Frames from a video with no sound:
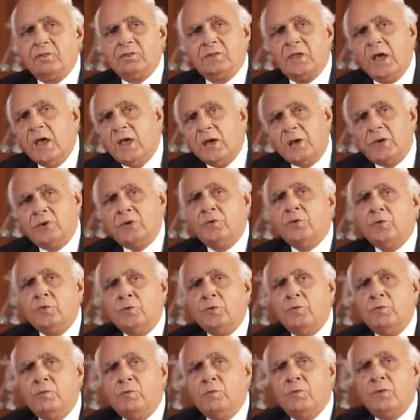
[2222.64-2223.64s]
Thank
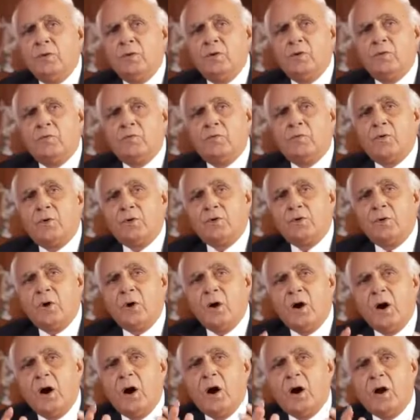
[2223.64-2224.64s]
you for
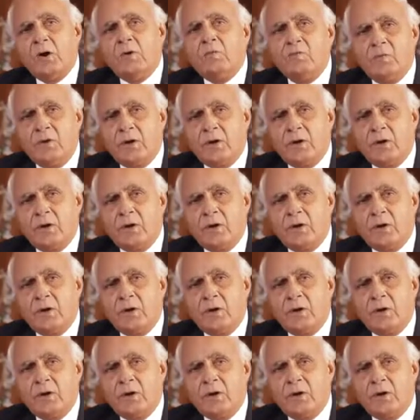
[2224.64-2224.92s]
your hard